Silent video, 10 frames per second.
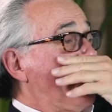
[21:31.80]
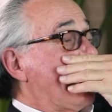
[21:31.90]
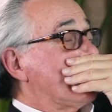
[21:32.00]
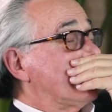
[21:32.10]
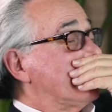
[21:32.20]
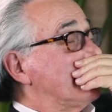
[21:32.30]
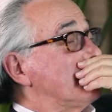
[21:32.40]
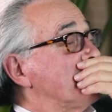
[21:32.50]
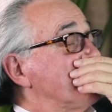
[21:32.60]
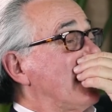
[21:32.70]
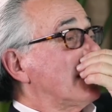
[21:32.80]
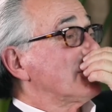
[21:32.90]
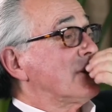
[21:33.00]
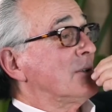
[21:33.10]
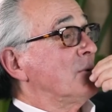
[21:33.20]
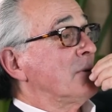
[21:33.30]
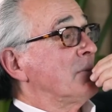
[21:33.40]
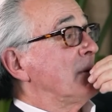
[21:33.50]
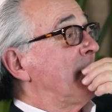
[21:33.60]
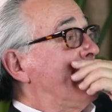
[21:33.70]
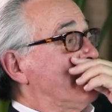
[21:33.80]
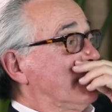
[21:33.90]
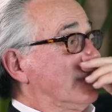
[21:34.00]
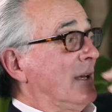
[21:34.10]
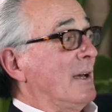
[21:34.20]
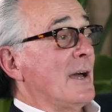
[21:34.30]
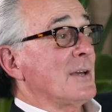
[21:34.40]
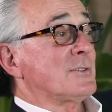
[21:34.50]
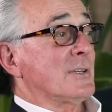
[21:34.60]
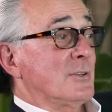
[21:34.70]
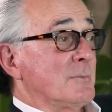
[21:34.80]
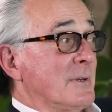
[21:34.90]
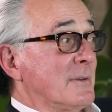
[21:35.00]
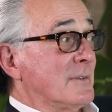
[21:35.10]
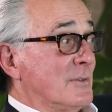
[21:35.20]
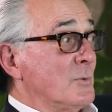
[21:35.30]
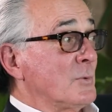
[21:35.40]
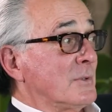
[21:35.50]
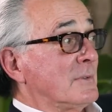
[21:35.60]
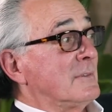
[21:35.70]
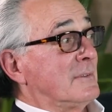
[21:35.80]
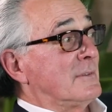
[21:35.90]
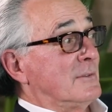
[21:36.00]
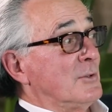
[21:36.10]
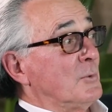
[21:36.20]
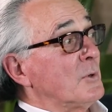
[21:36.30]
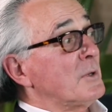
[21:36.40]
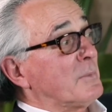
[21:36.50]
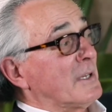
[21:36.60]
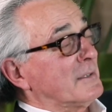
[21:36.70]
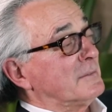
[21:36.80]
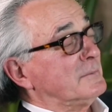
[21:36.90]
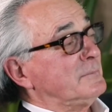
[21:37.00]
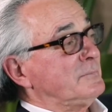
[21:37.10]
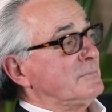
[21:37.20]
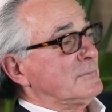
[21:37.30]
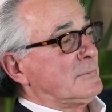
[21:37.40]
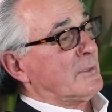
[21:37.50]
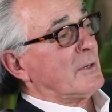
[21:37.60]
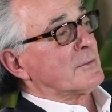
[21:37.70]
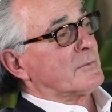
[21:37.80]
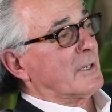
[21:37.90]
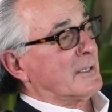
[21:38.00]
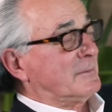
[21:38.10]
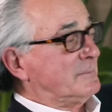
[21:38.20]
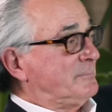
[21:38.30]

bet. Michael said you wouldn't be bothered. I said you'd be, you would, you would be. So that was funny.